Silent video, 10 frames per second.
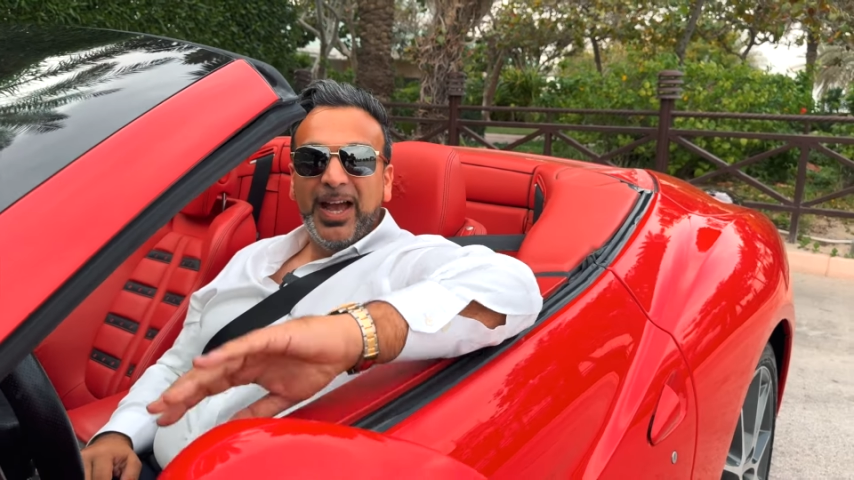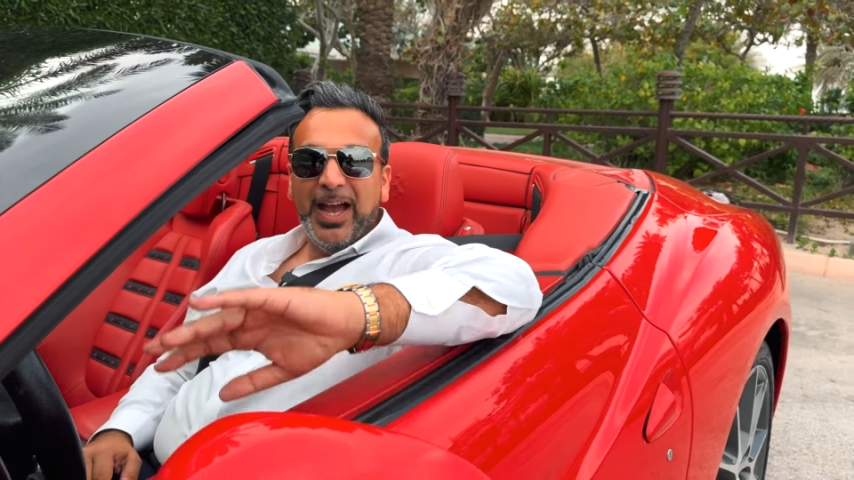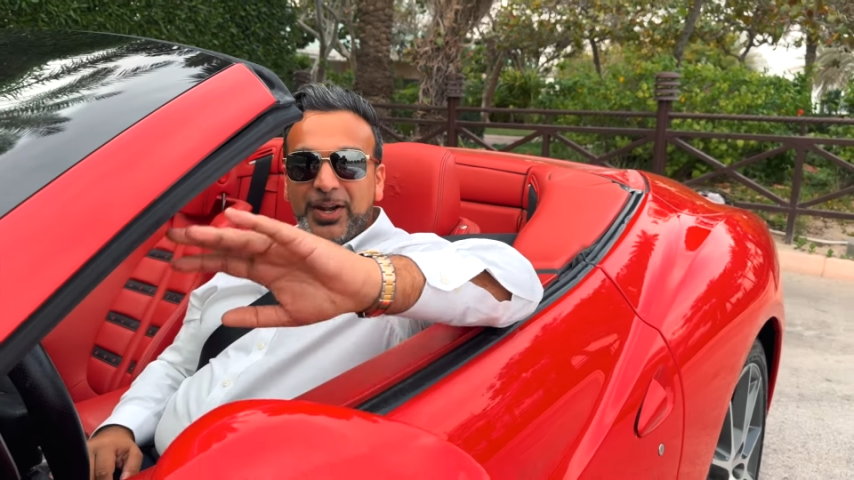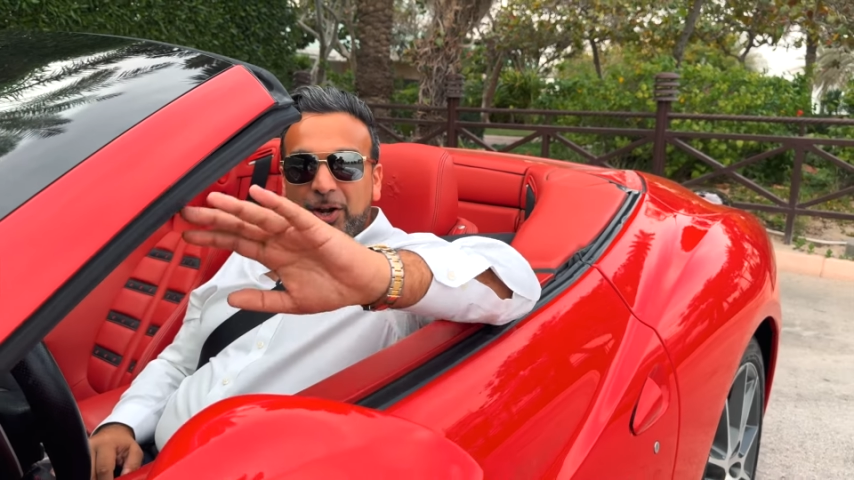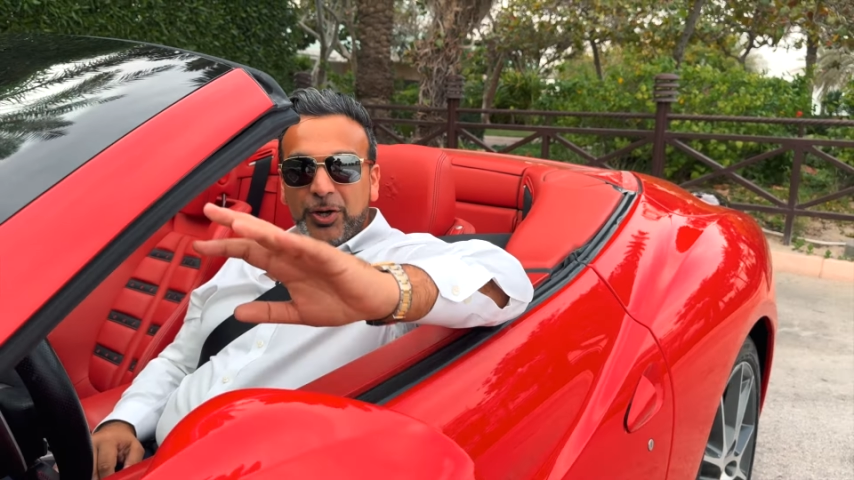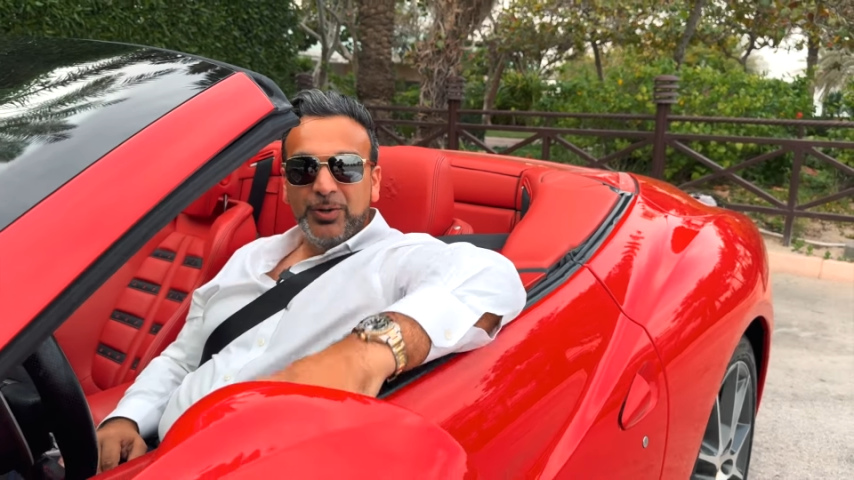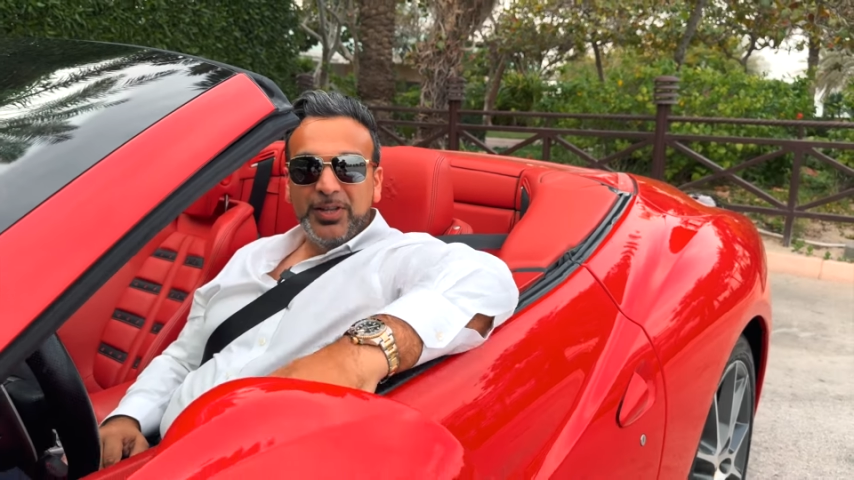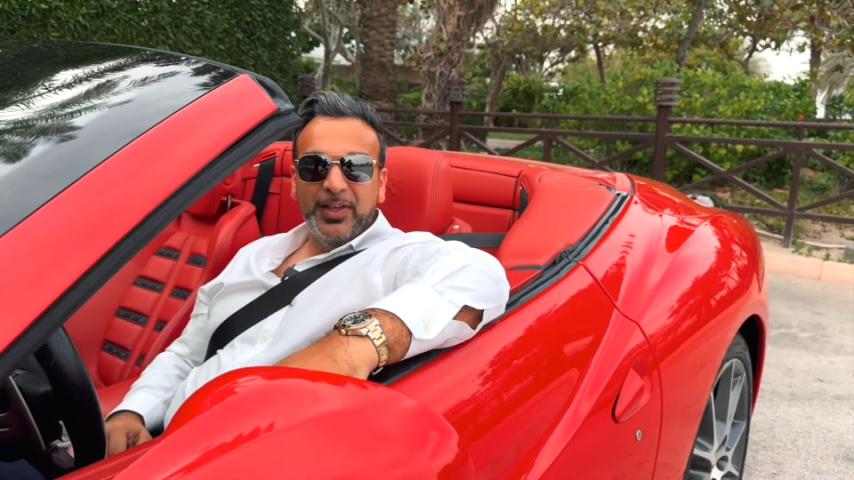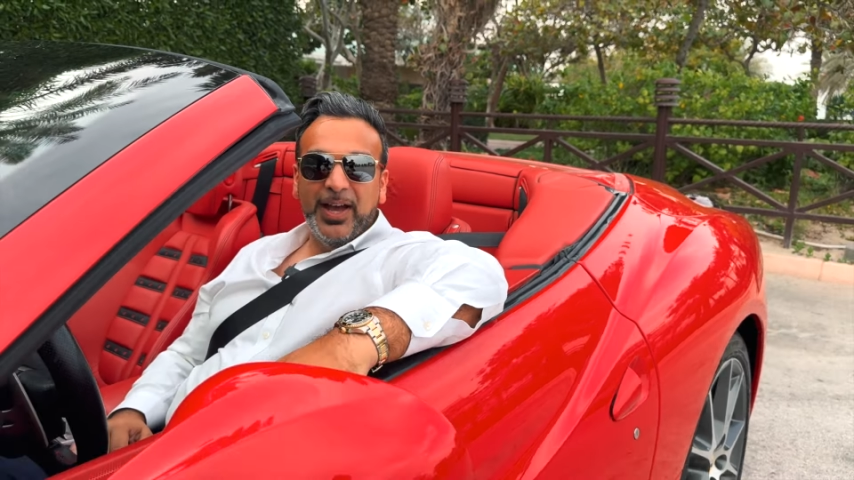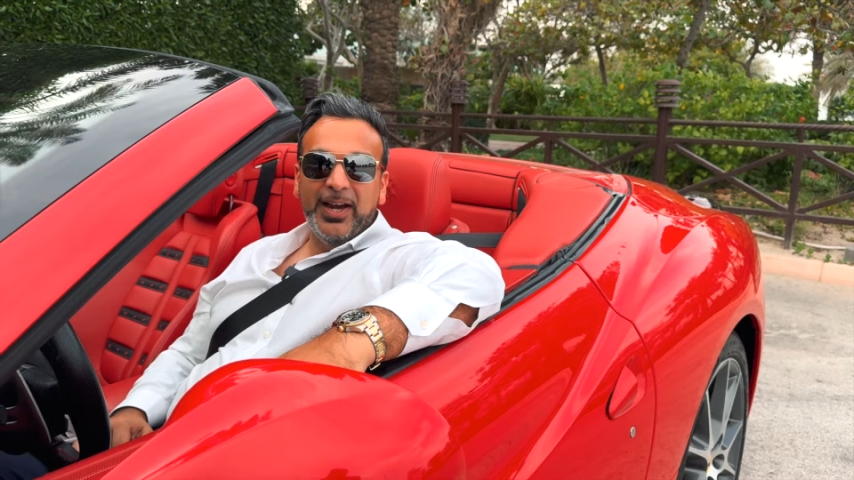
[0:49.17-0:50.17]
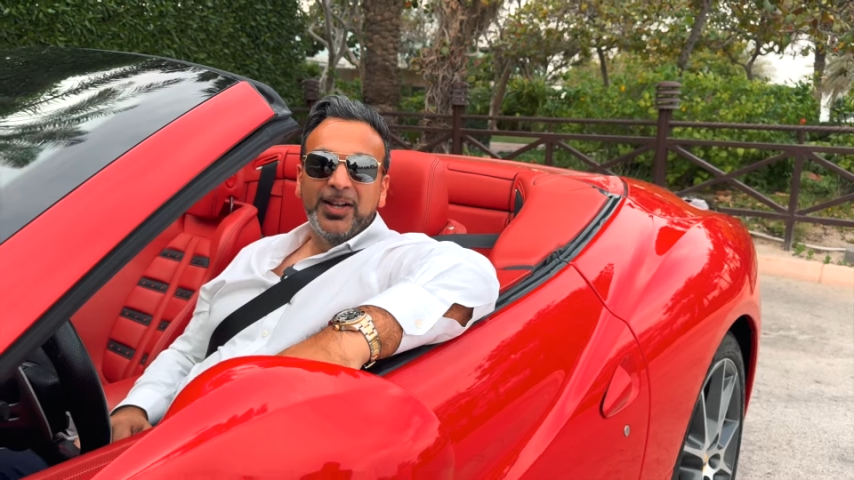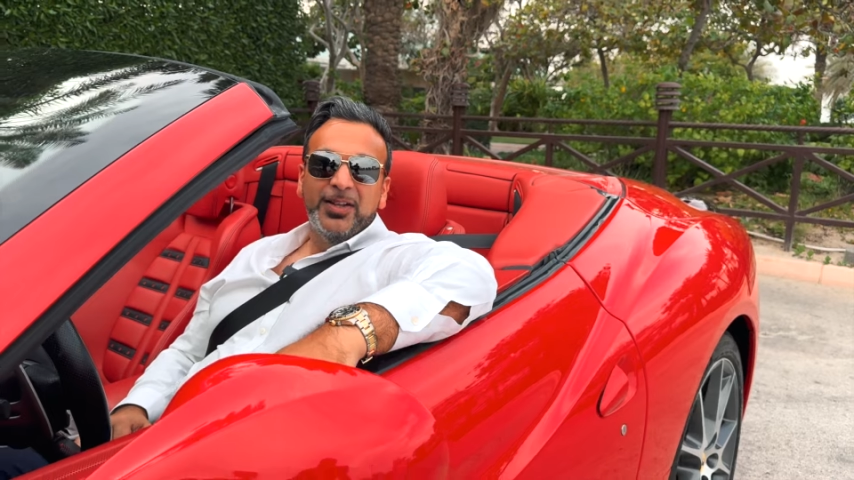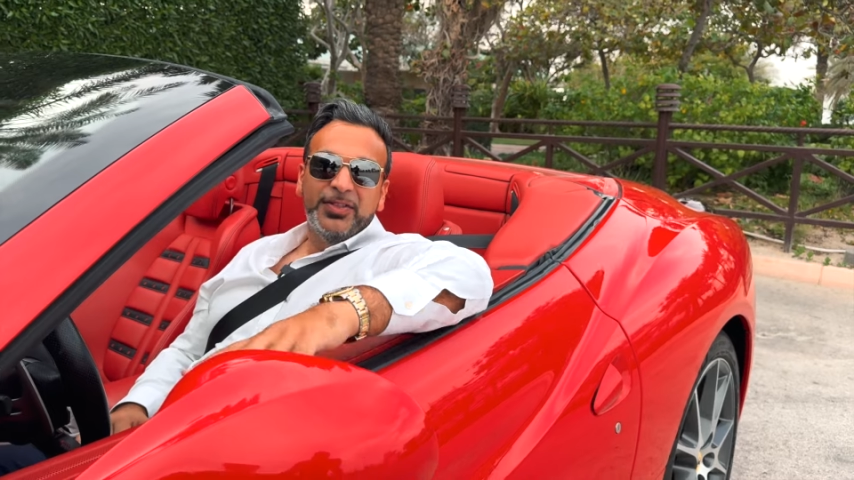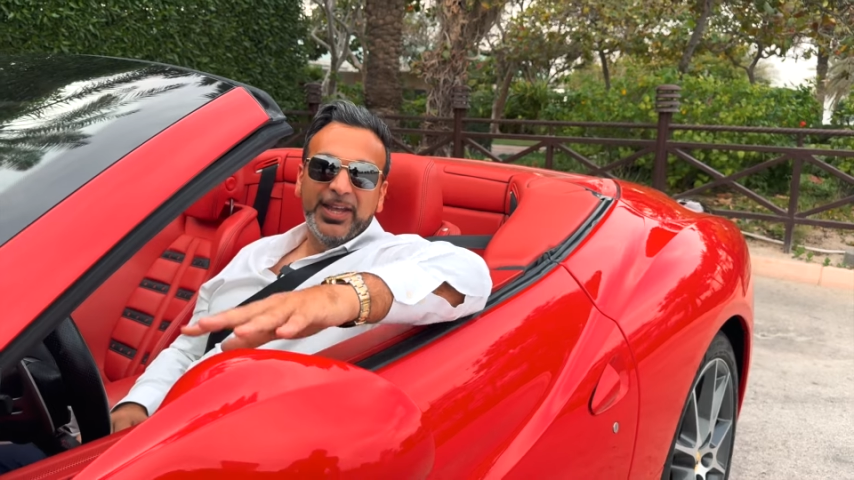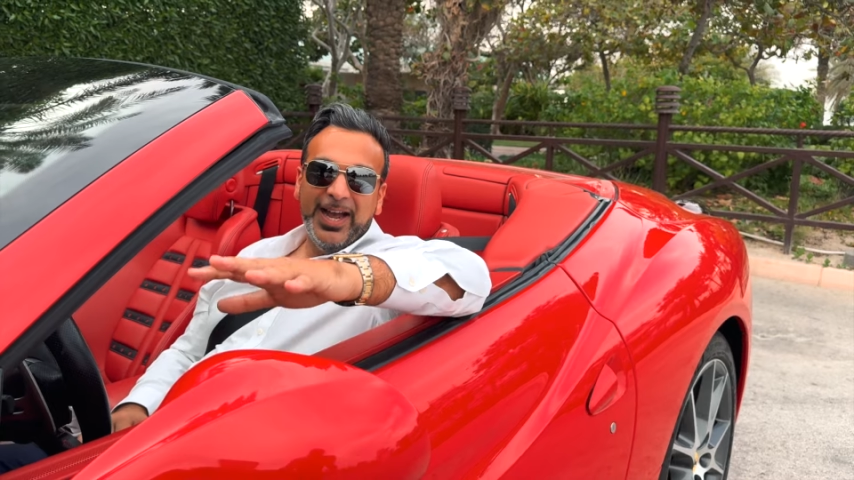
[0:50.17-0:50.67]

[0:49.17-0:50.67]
And not only that, the